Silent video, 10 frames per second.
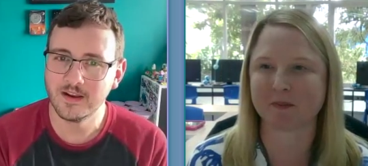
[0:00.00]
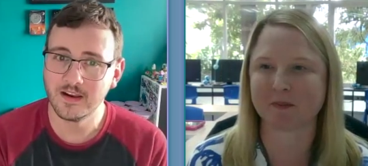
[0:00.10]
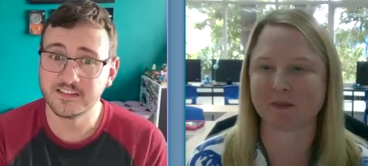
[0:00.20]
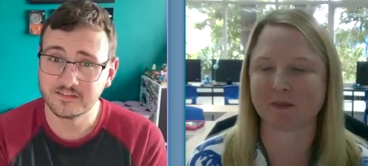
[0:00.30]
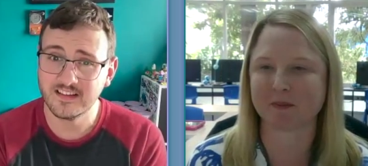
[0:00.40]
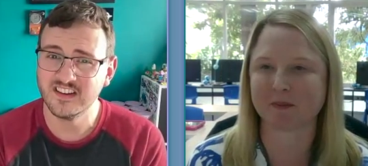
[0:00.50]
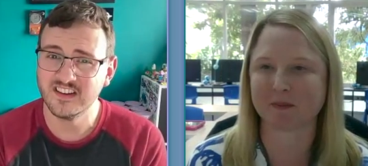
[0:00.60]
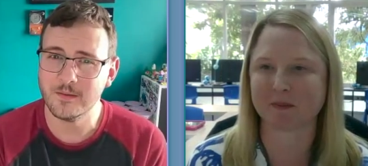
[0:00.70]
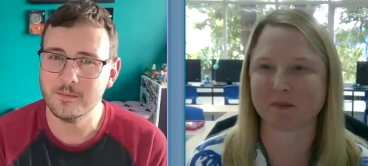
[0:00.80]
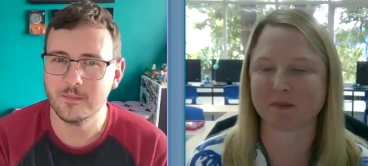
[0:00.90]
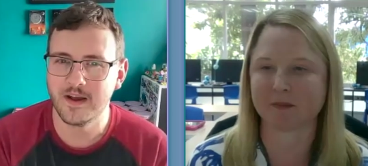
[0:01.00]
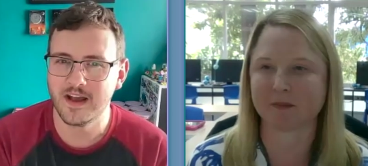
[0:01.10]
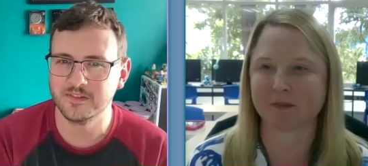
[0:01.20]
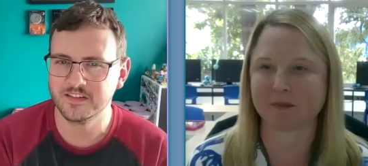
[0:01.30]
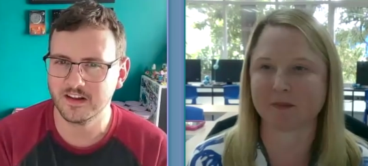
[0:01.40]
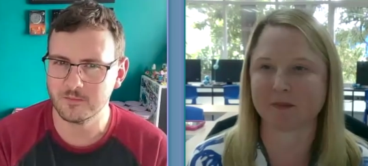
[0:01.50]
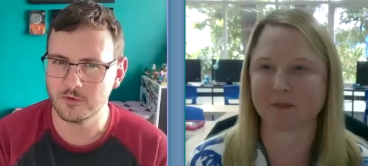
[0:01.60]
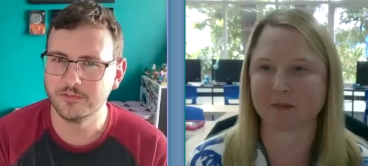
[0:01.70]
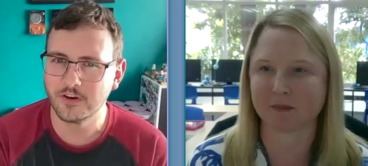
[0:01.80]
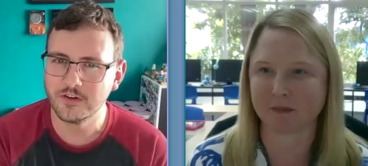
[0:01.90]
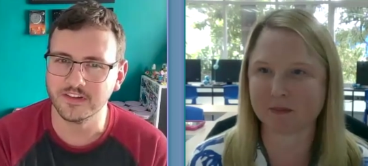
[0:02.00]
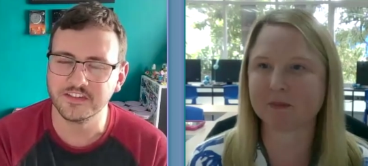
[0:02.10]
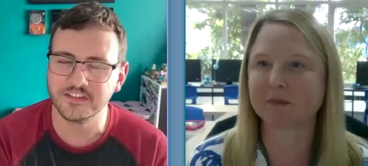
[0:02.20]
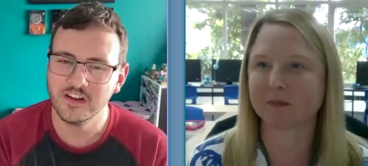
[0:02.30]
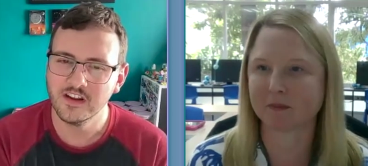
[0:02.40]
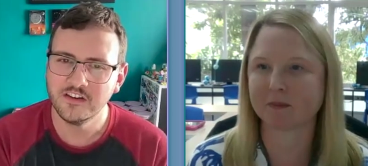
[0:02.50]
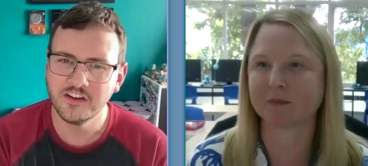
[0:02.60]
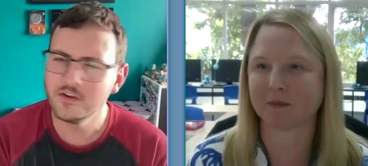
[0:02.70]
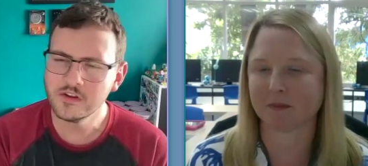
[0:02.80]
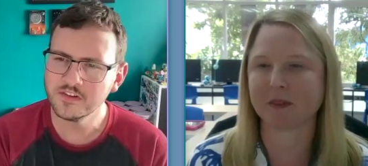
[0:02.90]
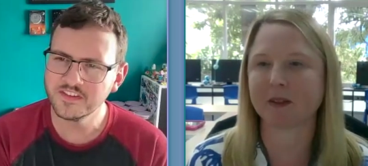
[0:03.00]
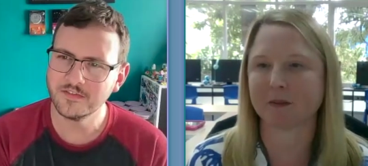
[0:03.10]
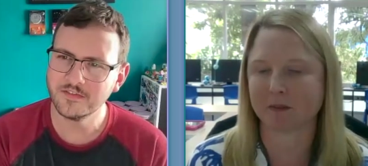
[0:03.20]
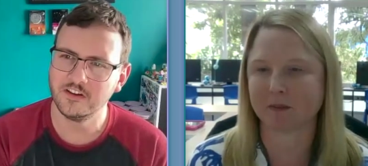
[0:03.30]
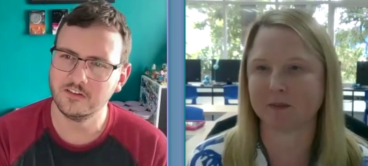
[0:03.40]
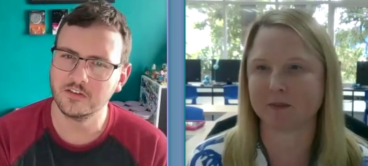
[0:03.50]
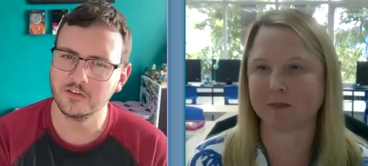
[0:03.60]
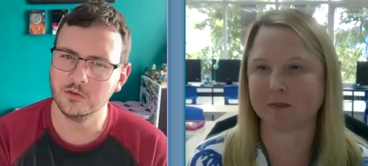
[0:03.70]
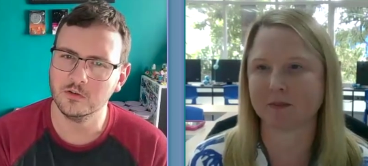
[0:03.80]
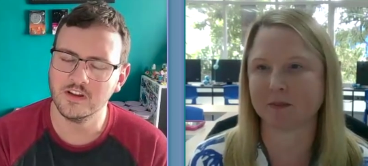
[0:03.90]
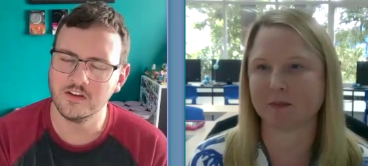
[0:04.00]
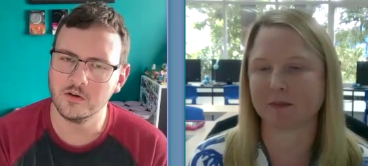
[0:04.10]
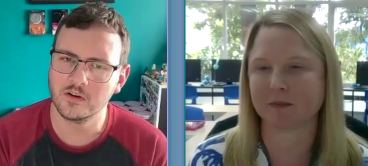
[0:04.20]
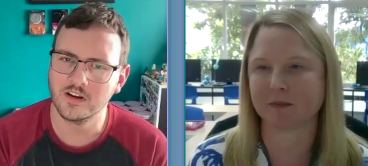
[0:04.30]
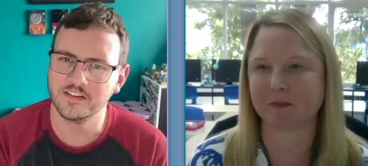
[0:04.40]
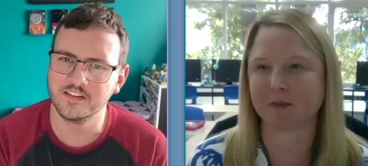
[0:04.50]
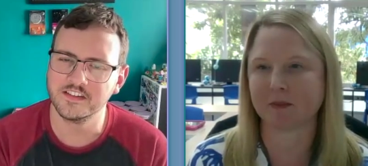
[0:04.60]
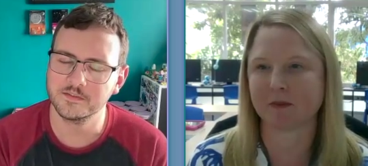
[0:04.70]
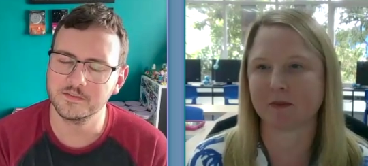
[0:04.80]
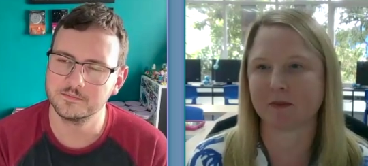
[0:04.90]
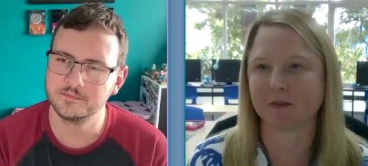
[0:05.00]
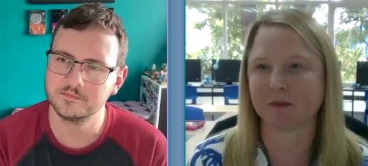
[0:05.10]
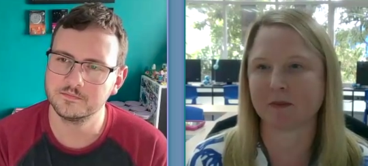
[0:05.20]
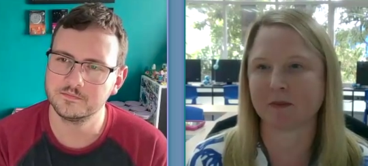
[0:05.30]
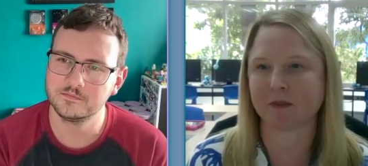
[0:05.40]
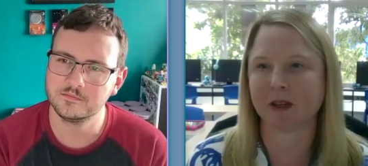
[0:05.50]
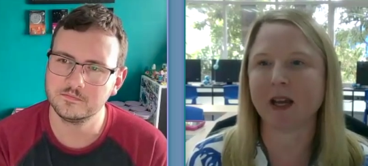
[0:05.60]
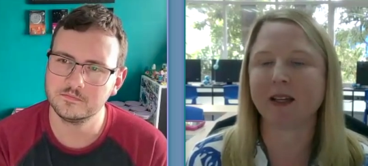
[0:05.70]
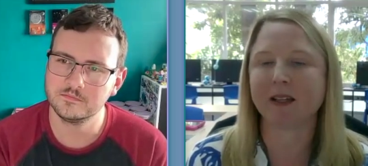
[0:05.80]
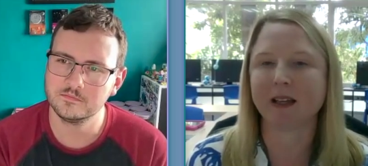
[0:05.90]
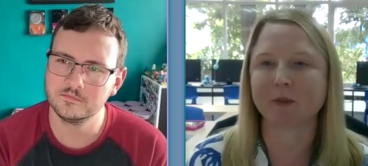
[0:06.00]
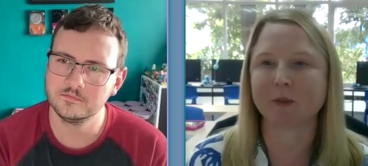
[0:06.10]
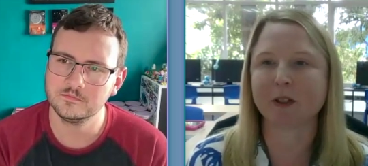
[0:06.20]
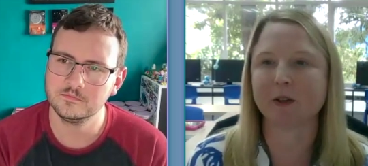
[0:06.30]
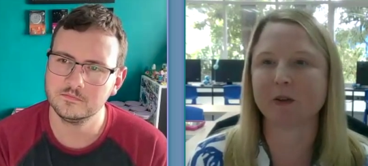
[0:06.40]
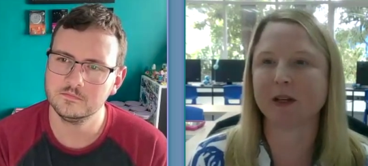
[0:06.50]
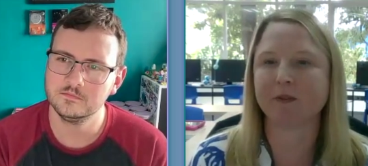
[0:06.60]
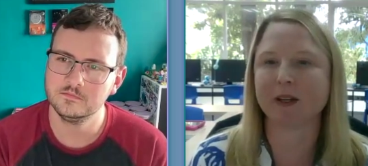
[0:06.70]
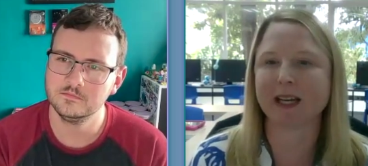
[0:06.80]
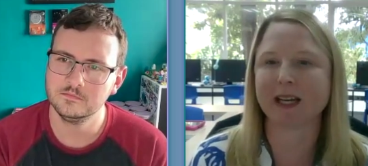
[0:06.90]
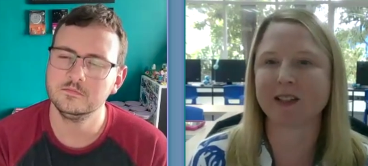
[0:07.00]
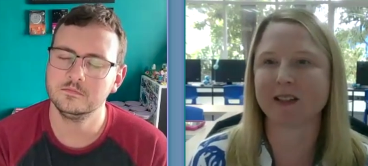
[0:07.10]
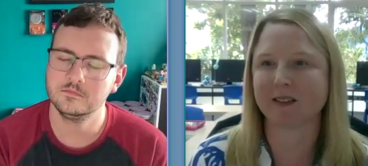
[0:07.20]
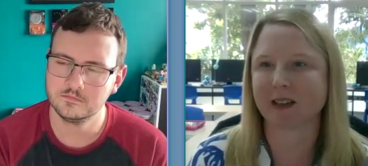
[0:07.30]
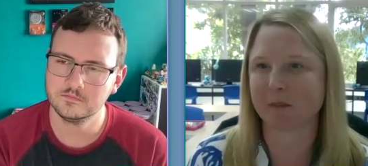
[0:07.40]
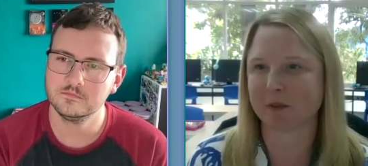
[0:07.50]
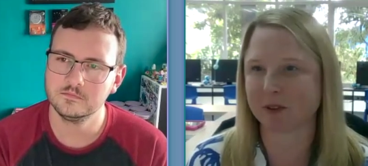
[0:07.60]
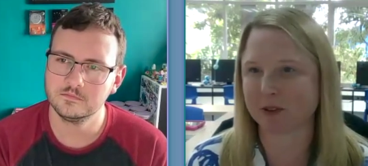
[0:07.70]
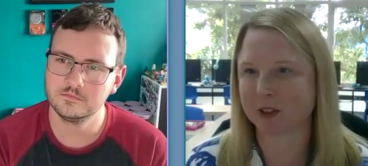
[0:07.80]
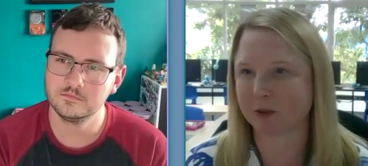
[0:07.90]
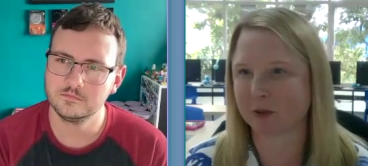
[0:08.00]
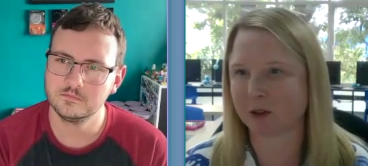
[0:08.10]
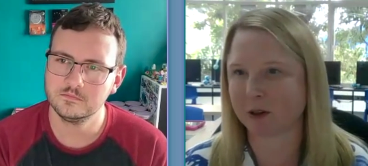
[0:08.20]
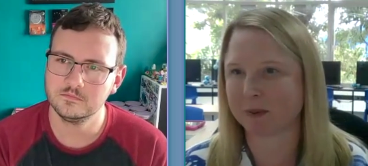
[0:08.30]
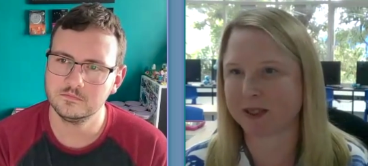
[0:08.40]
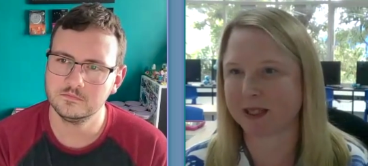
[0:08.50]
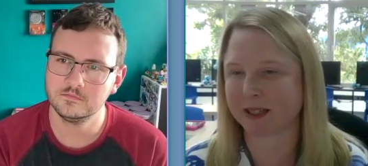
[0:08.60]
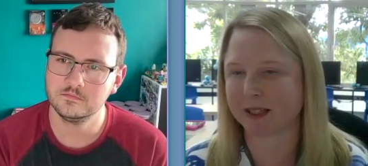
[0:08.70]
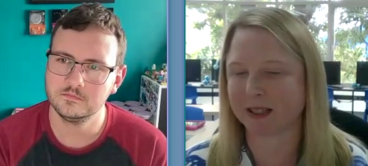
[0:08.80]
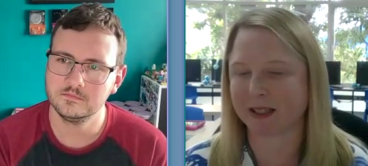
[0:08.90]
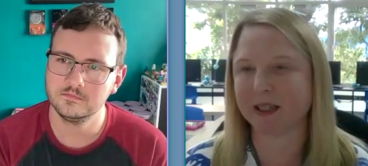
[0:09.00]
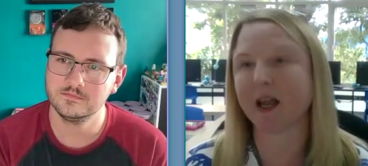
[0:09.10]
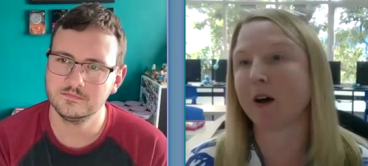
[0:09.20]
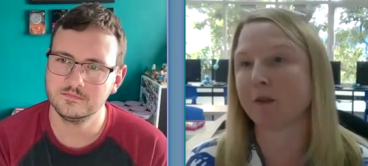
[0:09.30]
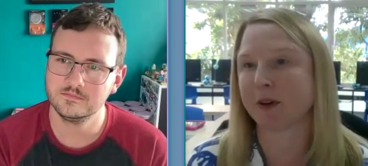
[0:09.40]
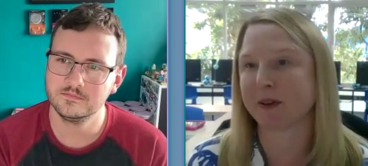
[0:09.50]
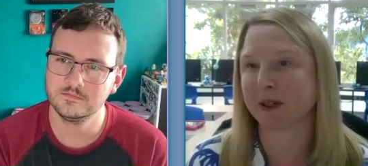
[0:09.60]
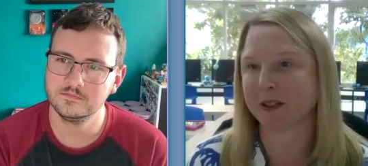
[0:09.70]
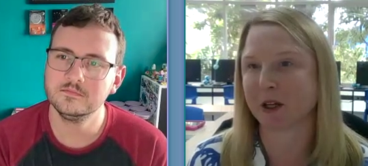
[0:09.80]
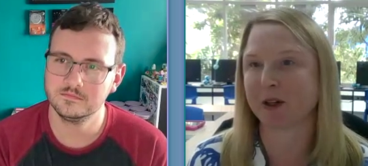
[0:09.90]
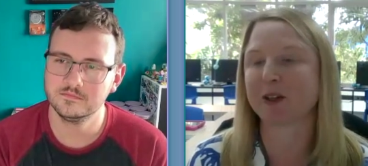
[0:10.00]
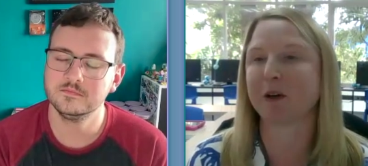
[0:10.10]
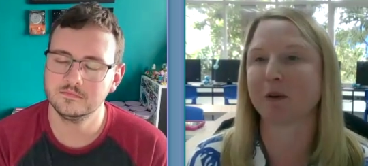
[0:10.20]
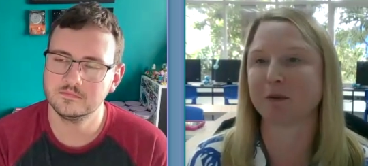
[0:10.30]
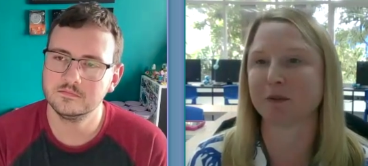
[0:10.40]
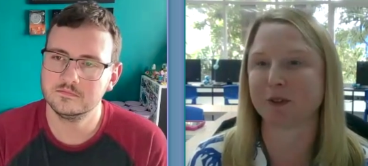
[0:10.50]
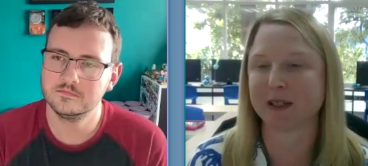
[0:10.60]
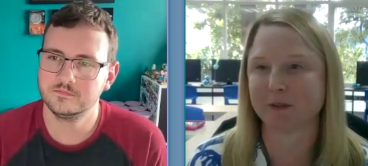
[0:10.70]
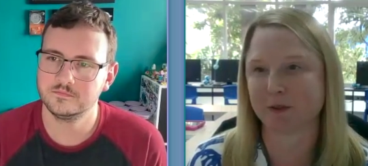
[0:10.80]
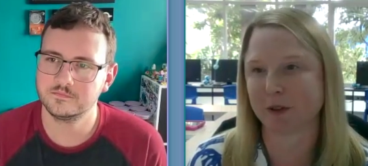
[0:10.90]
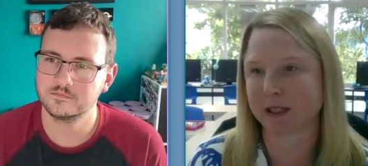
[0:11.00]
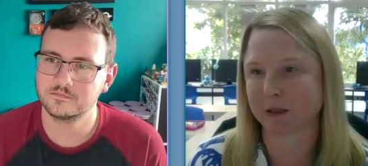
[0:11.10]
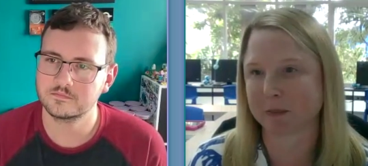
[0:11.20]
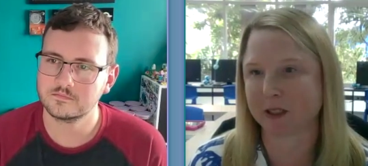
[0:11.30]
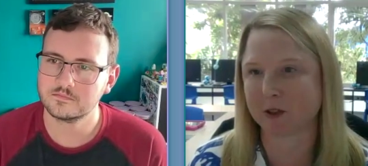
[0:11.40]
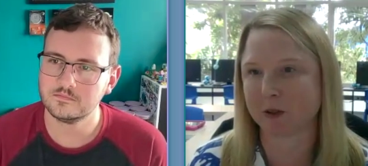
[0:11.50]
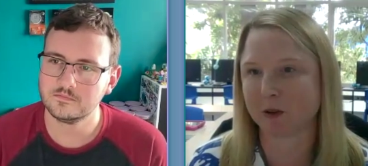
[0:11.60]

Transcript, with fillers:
Speaker 1: bit like screen time, but perhaps slightly more focused. Do you use that feature at all in your classes?
Speaker 2: Yes, we do. If occasionally there's apps that children are particularly love and, and go, can go on it for a little bit too